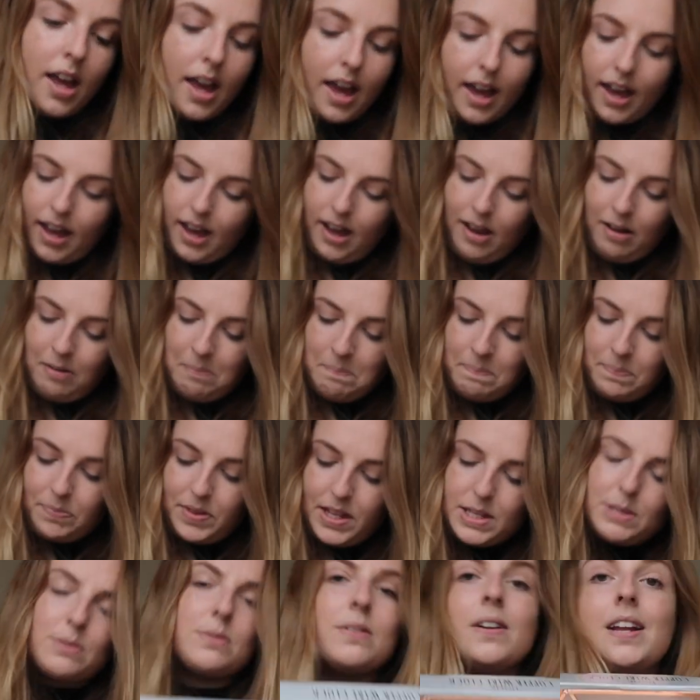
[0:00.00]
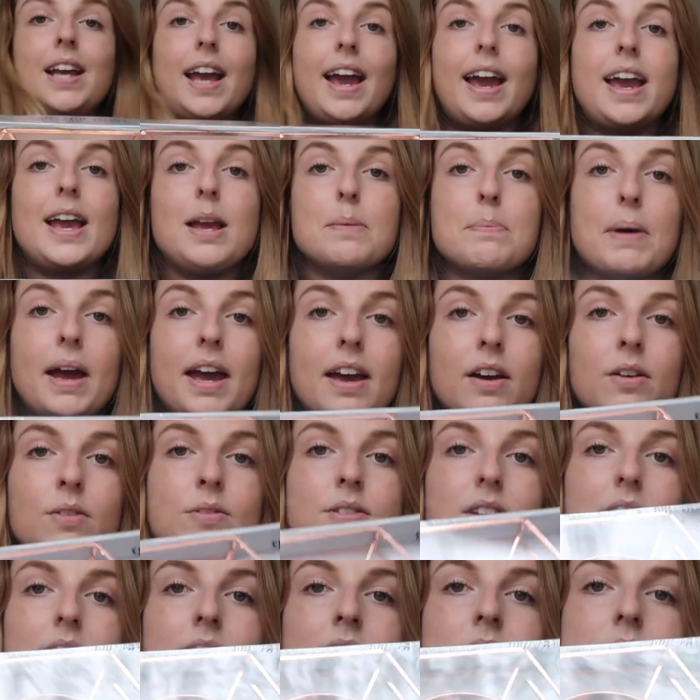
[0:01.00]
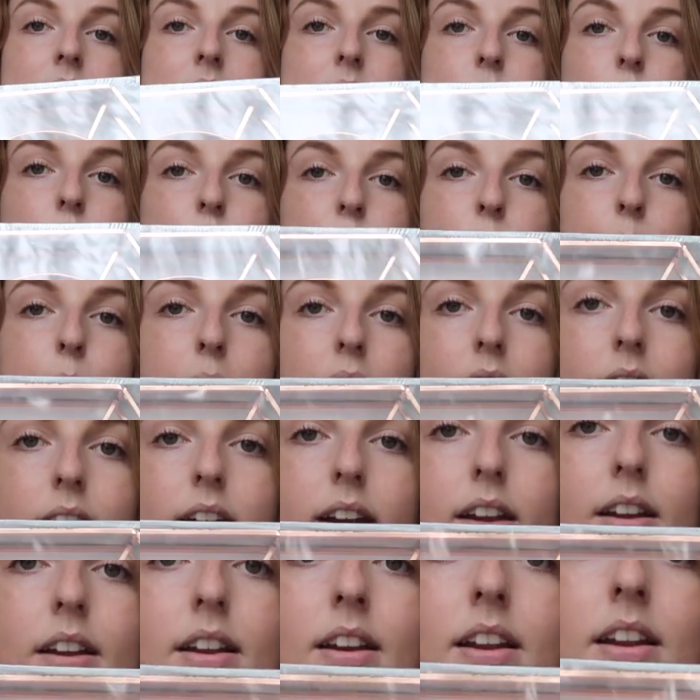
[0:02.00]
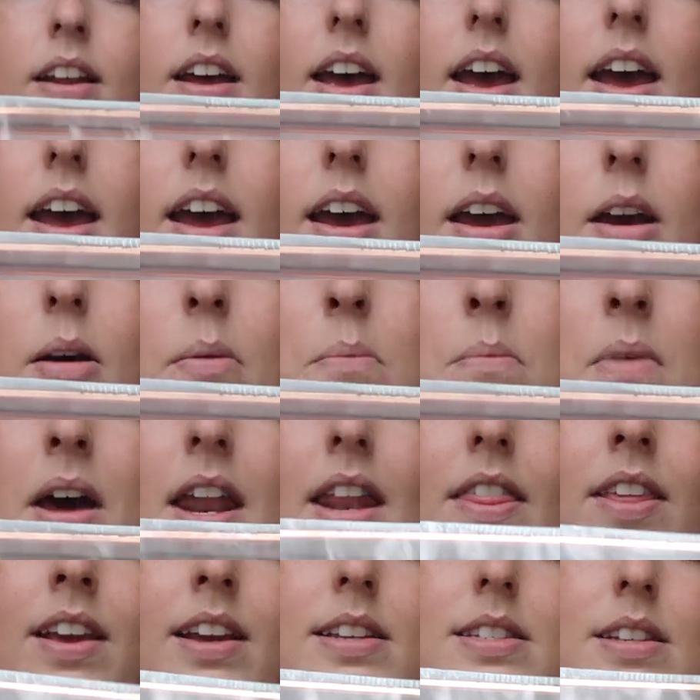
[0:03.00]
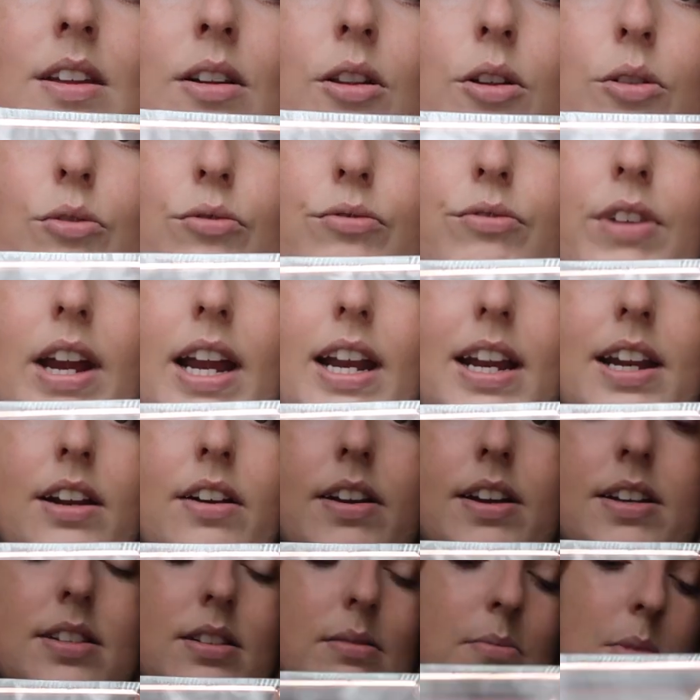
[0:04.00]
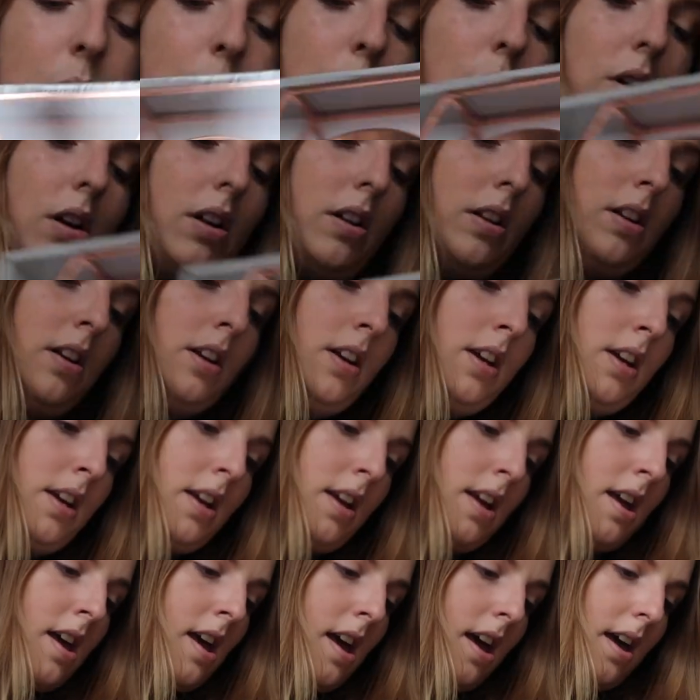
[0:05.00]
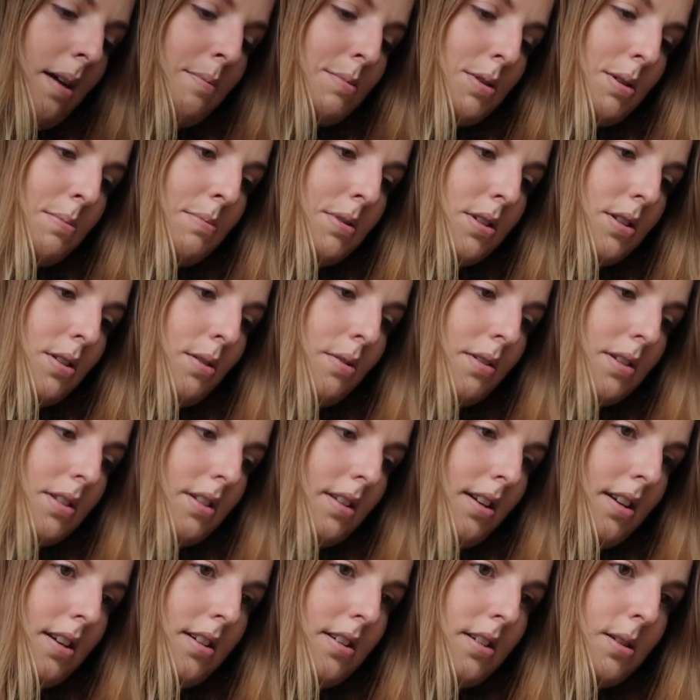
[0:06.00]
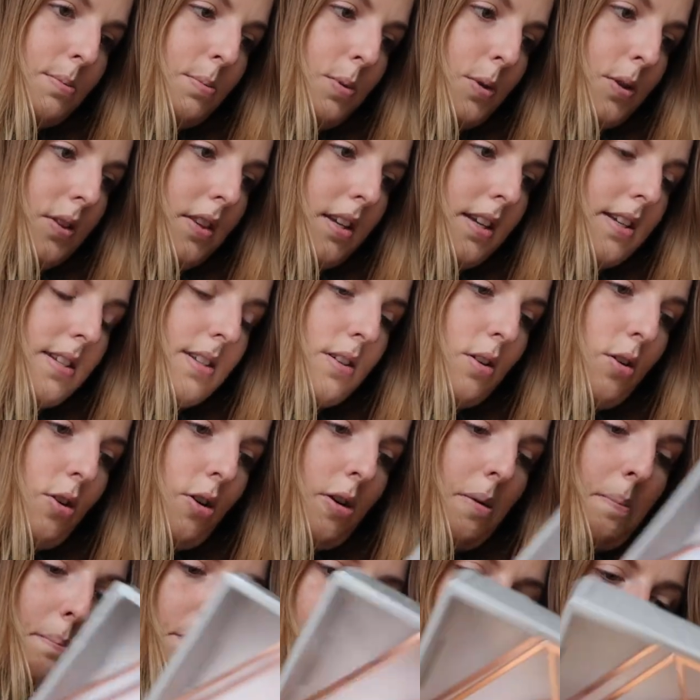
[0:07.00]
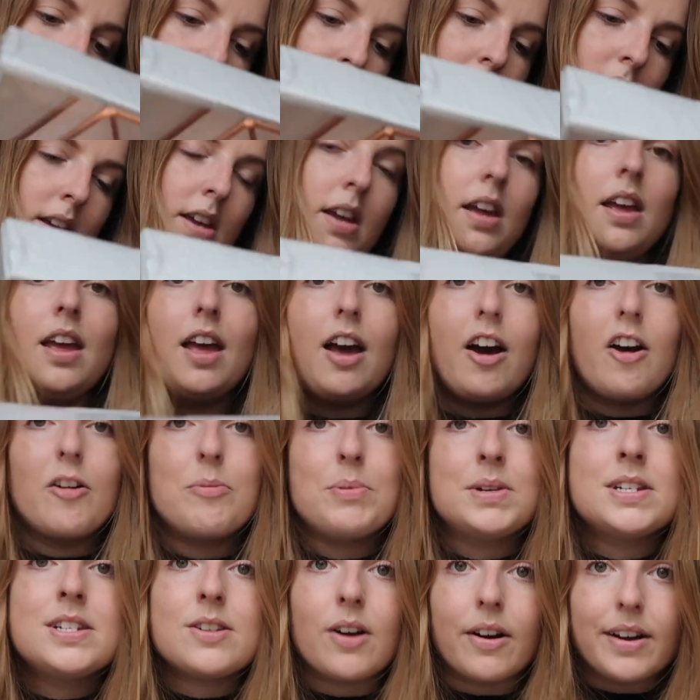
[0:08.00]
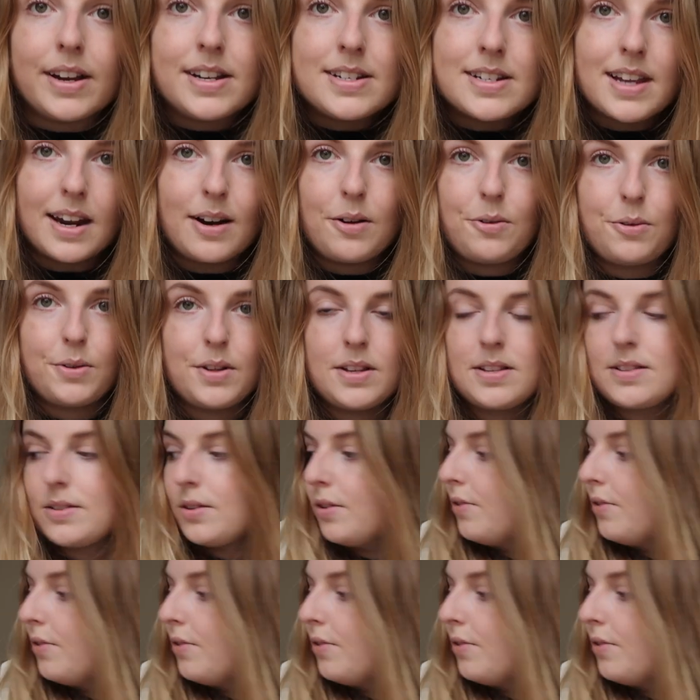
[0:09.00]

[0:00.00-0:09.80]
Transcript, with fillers: Um, this is only £8. I think it's such a bargain. Um, I think it's going to look really nice on my wall. Um, so I'm so excited to put this up. I've been dying to get all this